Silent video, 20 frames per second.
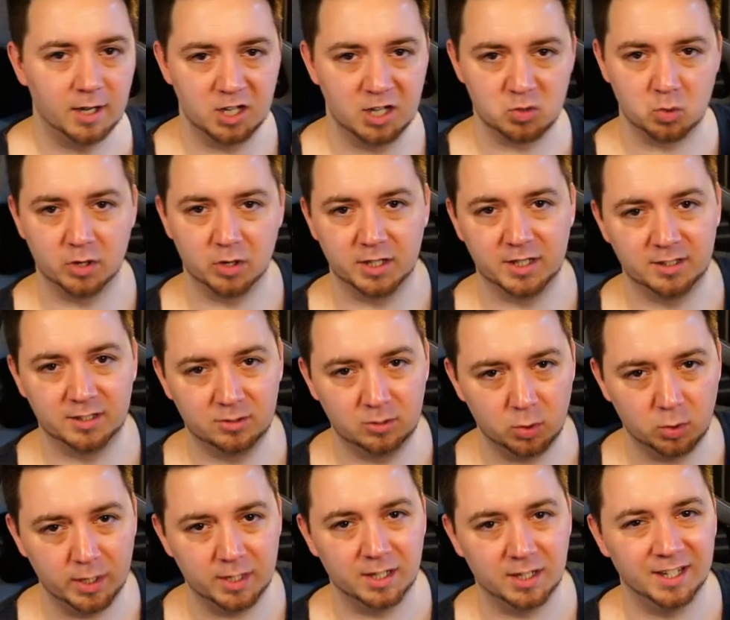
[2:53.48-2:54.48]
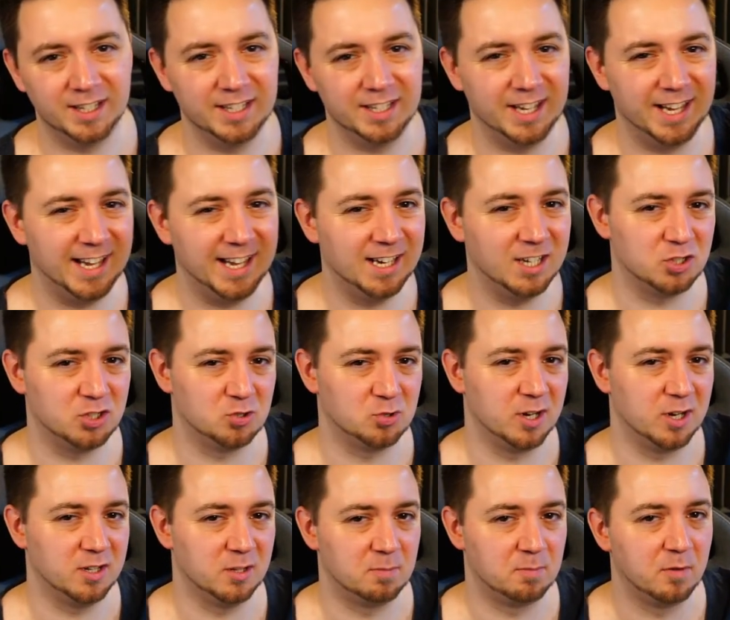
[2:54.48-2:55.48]
just want to quickly
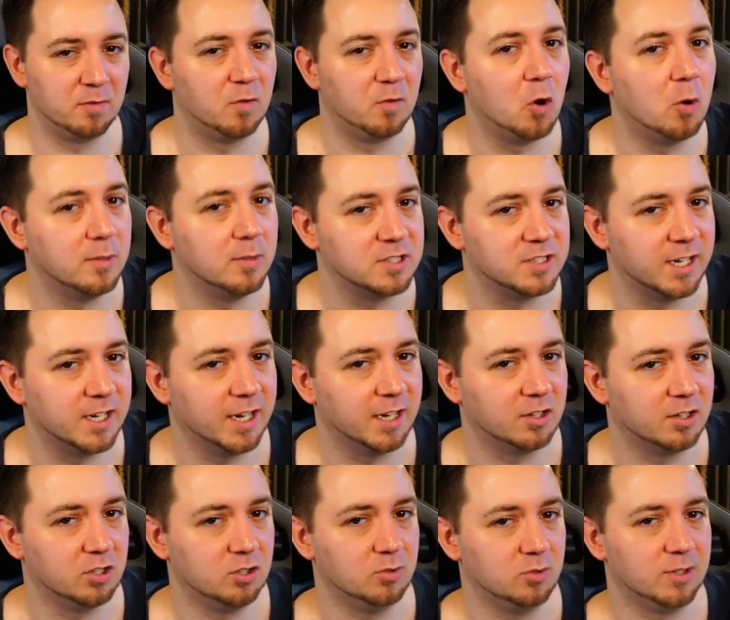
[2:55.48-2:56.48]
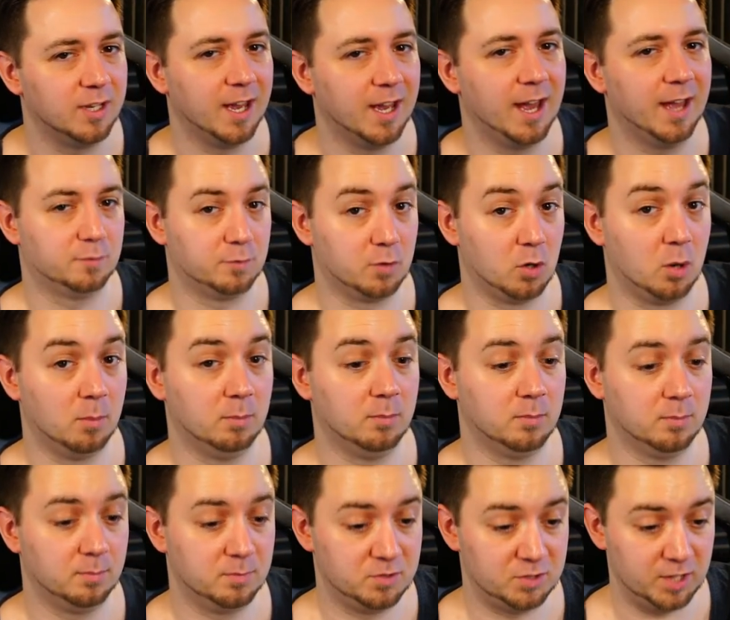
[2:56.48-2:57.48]
illustrate the performance kick that you get
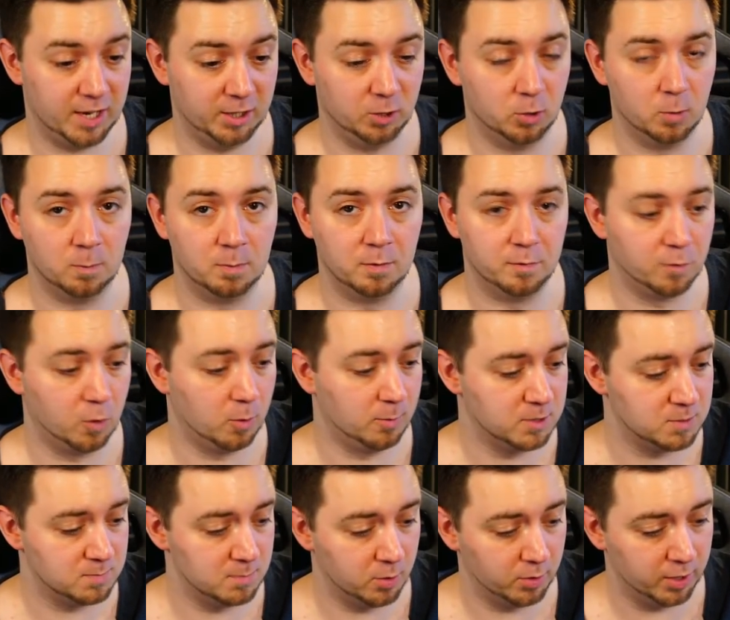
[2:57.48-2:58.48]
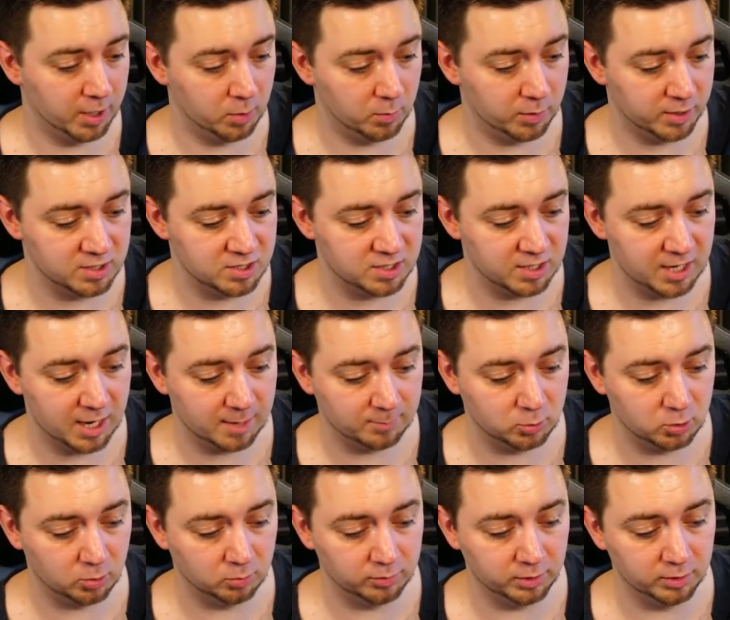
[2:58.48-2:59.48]
from setting up performance mode here. We can see I'm
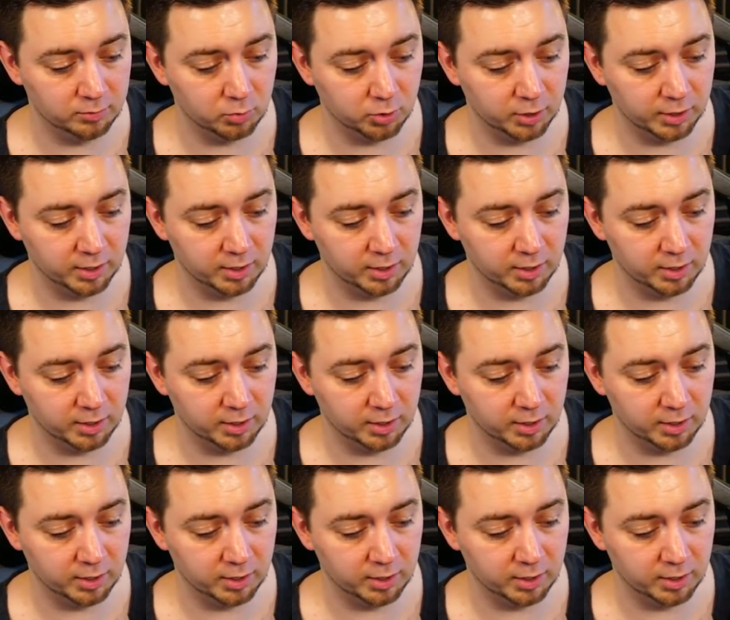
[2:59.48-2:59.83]
currently running